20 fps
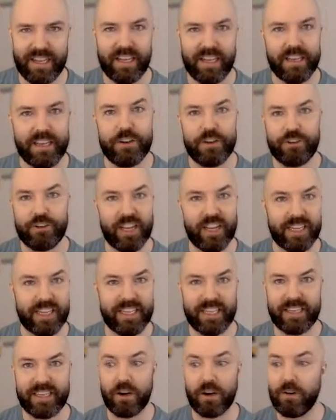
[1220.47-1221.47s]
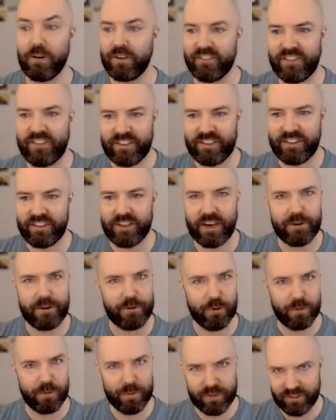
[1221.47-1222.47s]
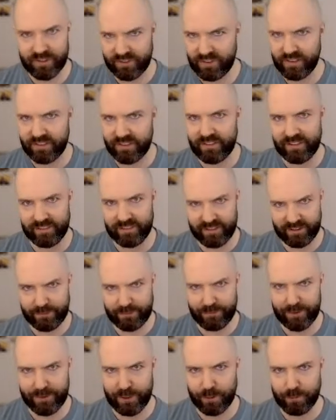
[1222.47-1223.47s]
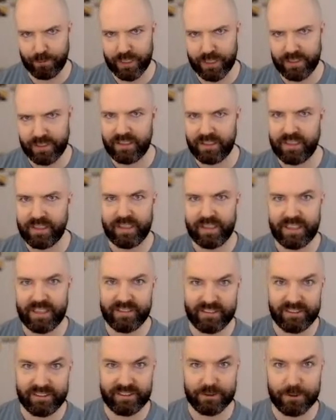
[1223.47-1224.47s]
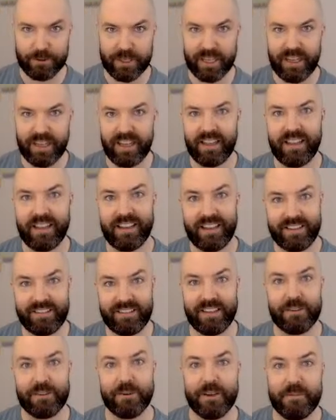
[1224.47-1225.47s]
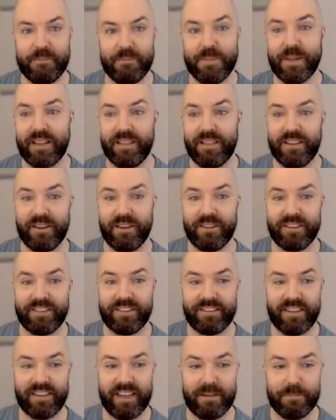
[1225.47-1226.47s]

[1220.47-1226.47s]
checking, oh, is this thought normal? Is this, does this feel real? Is this okay? Etc. They're the same.